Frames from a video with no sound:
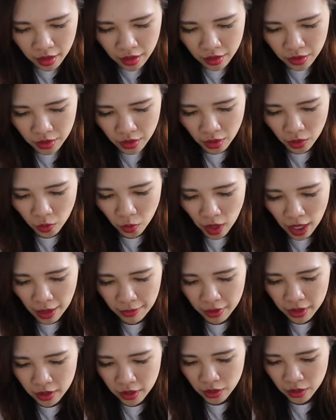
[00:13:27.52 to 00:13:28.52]
So what I'm
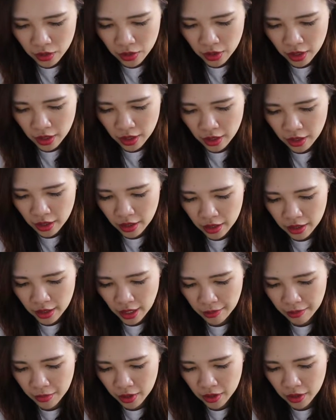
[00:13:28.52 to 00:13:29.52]
going to do is
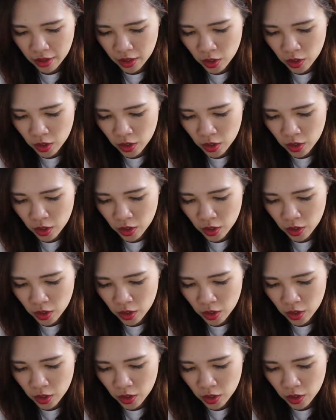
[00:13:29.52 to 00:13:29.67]
I'm going to